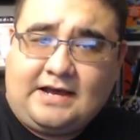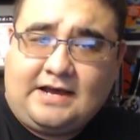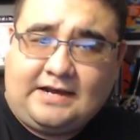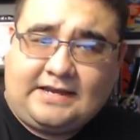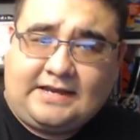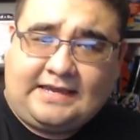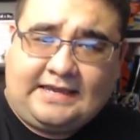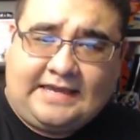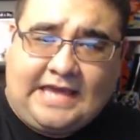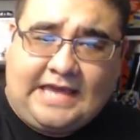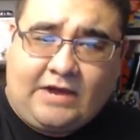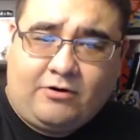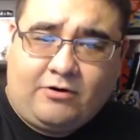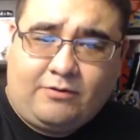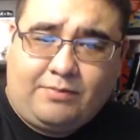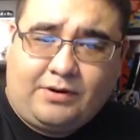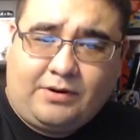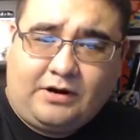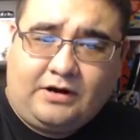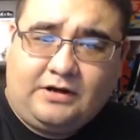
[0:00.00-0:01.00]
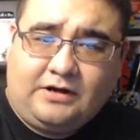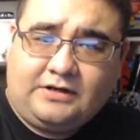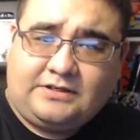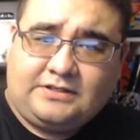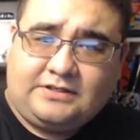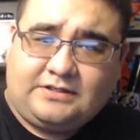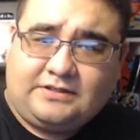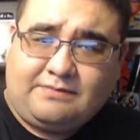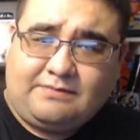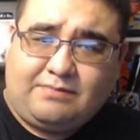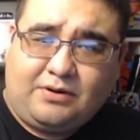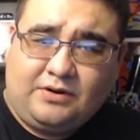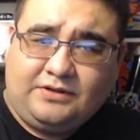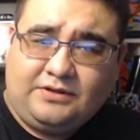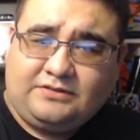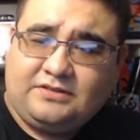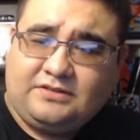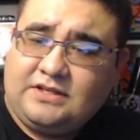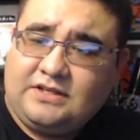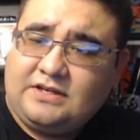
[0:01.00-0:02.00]
counterparts, the
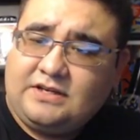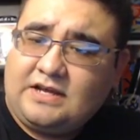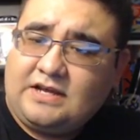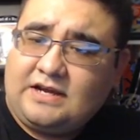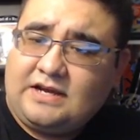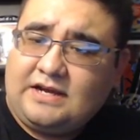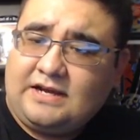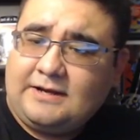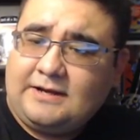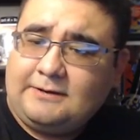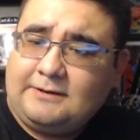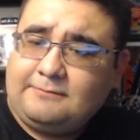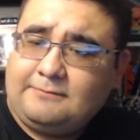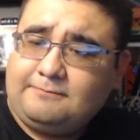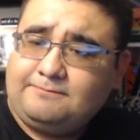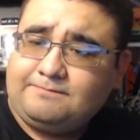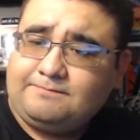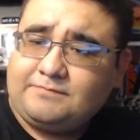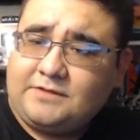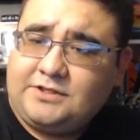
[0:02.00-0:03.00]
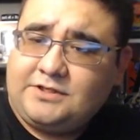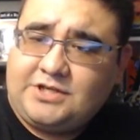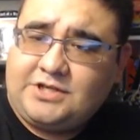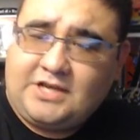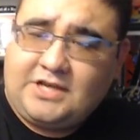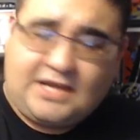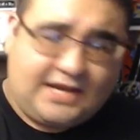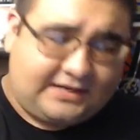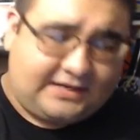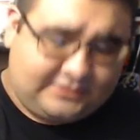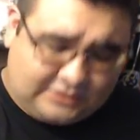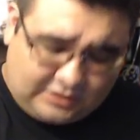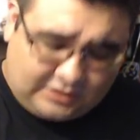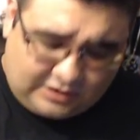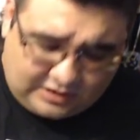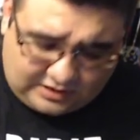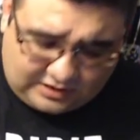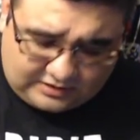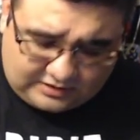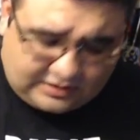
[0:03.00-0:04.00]
poison GX
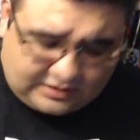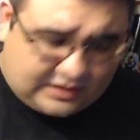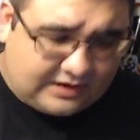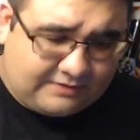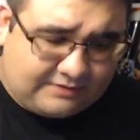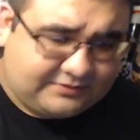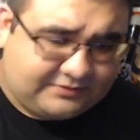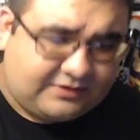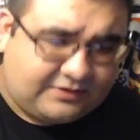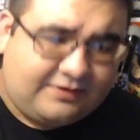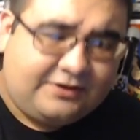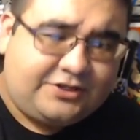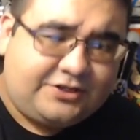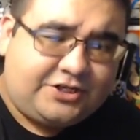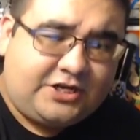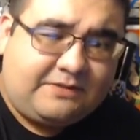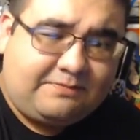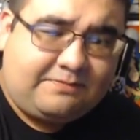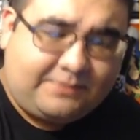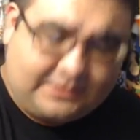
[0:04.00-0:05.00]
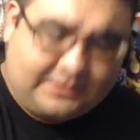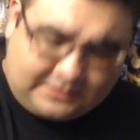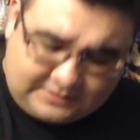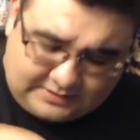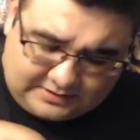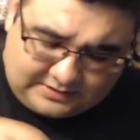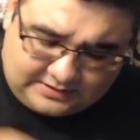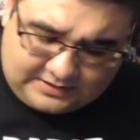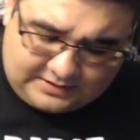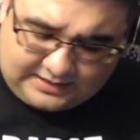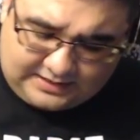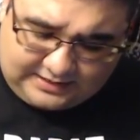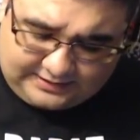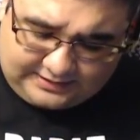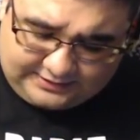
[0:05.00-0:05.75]
card, chip. You